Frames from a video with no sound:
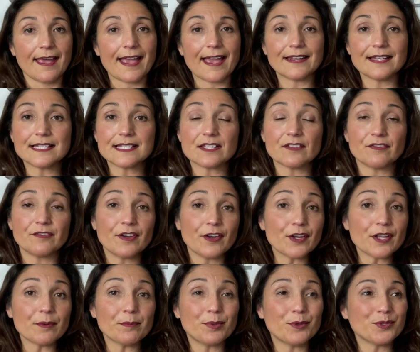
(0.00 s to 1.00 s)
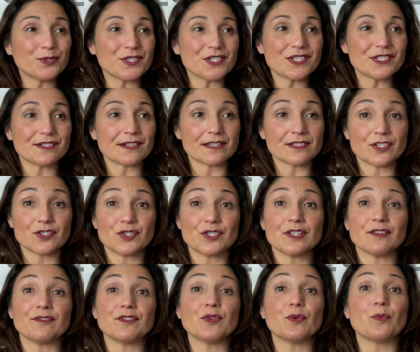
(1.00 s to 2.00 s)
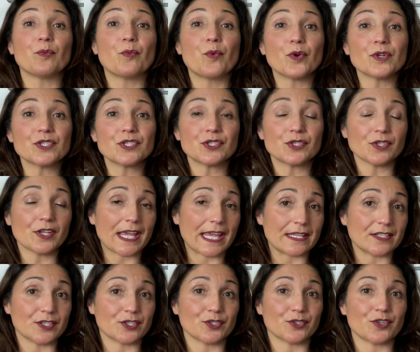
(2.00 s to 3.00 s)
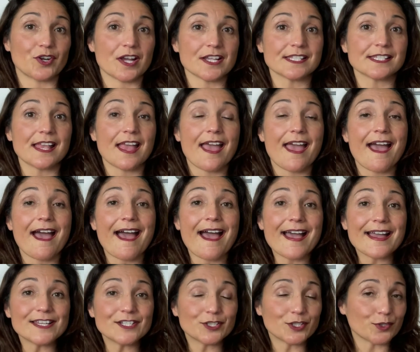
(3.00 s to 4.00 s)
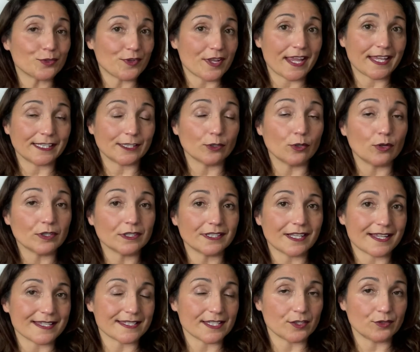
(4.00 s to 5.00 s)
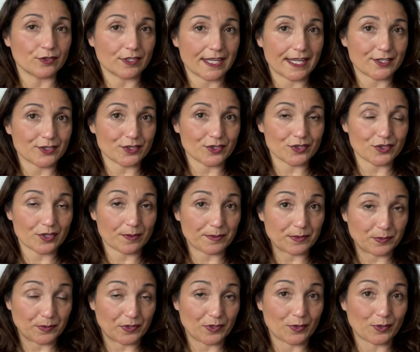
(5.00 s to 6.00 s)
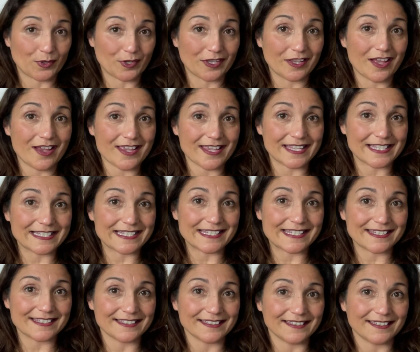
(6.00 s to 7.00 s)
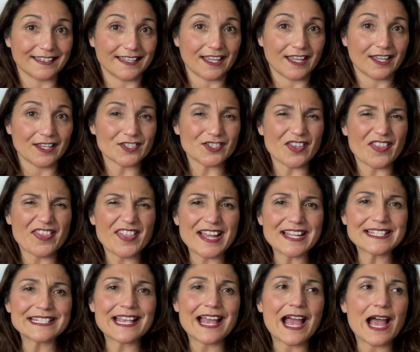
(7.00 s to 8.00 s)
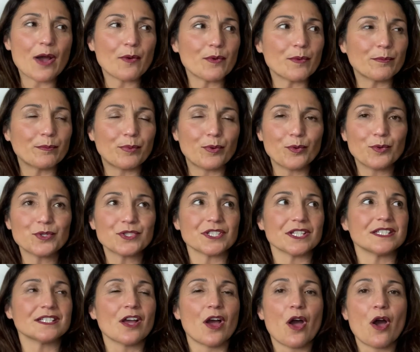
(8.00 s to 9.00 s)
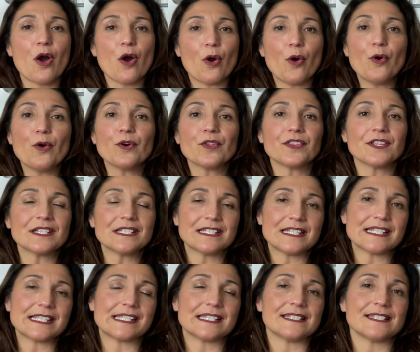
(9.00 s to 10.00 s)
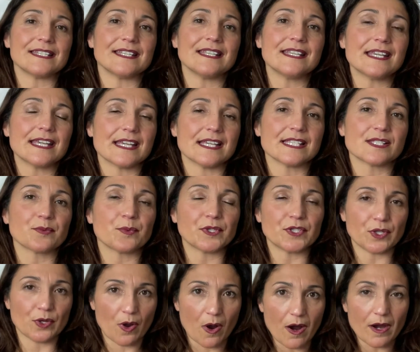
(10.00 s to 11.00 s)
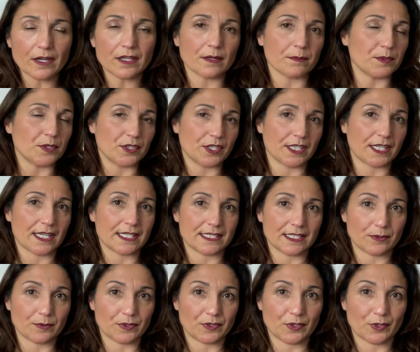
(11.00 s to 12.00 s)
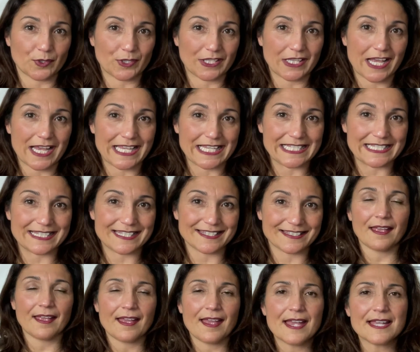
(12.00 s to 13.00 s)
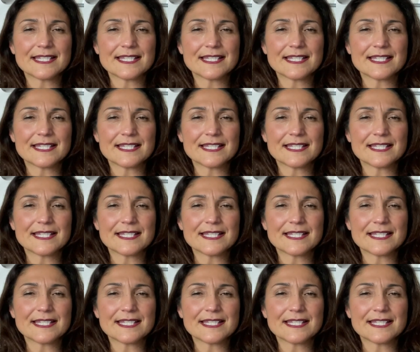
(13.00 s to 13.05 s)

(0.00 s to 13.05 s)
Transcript: And it's a very important strategy if you want to gain the trust and create long-lasting relationships with your clients. So that's how important authenticity is when you are communicating with your clients.